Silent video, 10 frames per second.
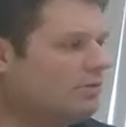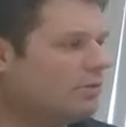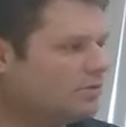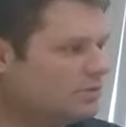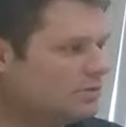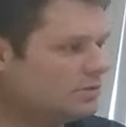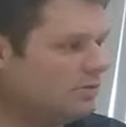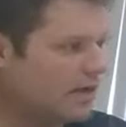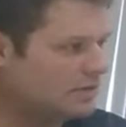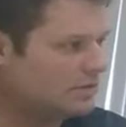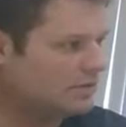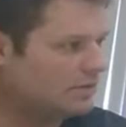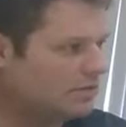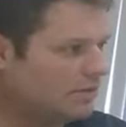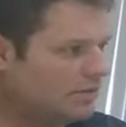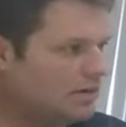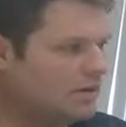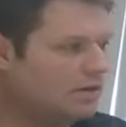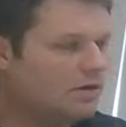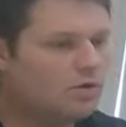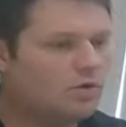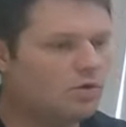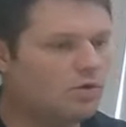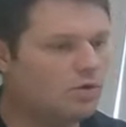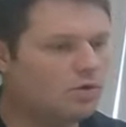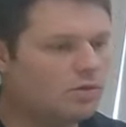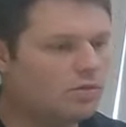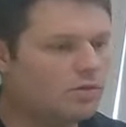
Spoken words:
person who has a disability, or